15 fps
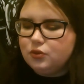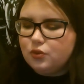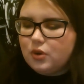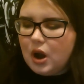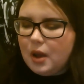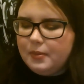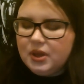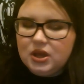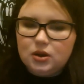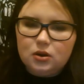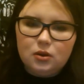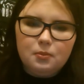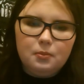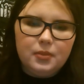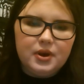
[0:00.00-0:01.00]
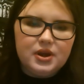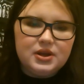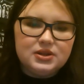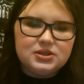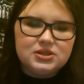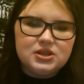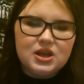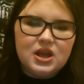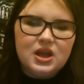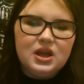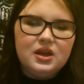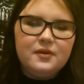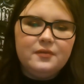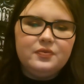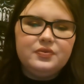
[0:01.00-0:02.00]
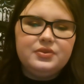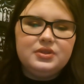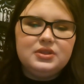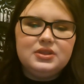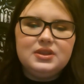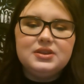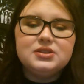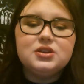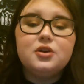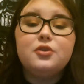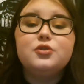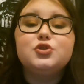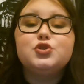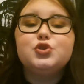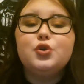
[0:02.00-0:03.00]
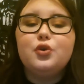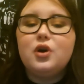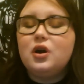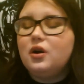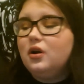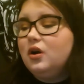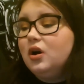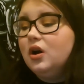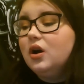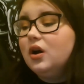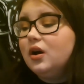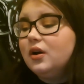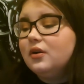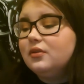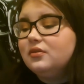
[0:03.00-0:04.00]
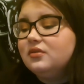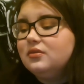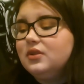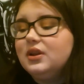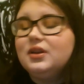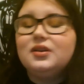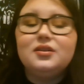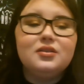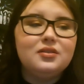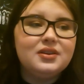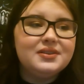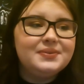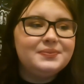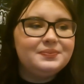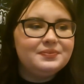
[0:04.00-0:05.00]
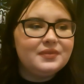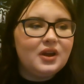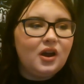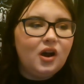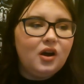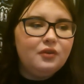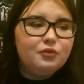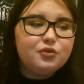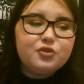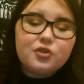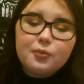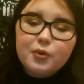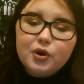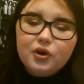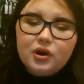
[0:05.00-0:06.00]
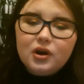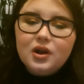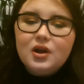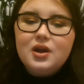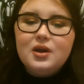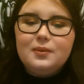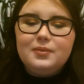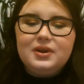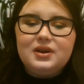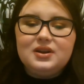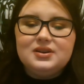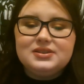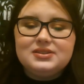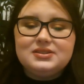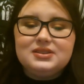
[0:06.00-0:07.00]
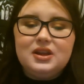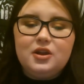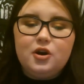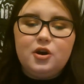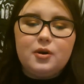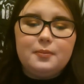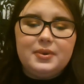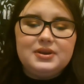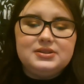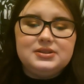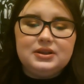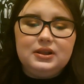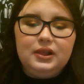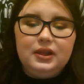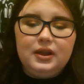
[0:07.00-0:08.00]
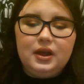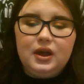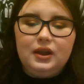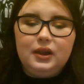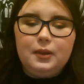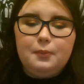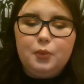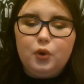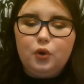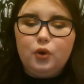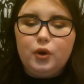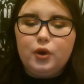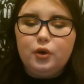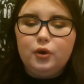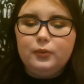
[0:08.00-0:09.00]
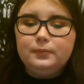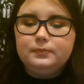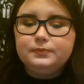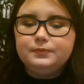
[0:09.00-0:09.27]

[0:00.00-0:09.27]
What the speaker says: grab it, but these are so like comfortable because they are basically a lip oil.